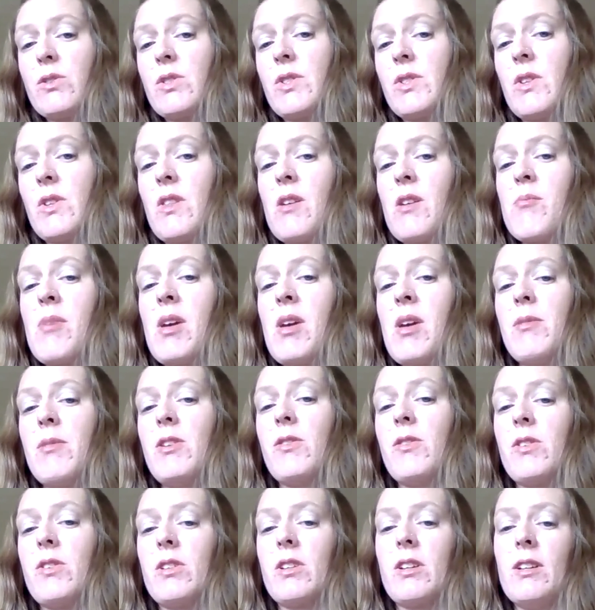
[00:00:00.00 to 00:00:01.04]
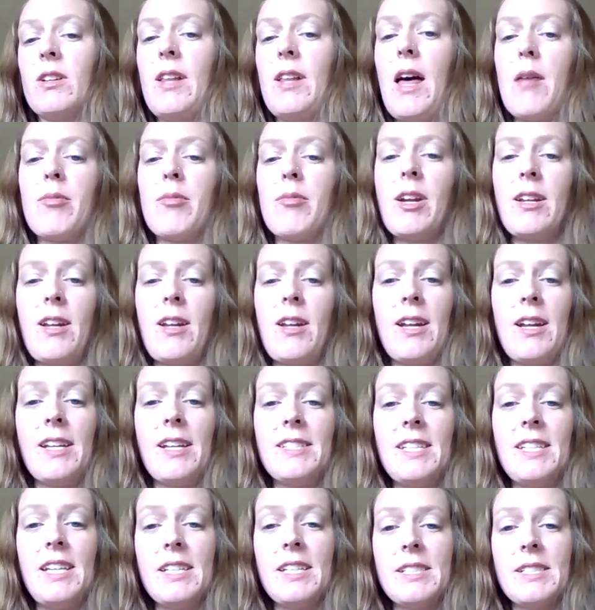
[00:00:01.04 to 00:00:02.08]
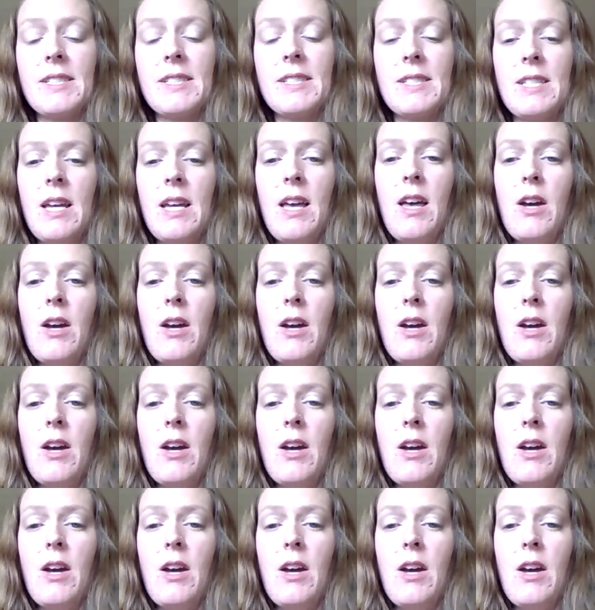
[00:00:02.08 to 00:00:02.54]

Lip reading: so that maybe you can collaborate on ideas,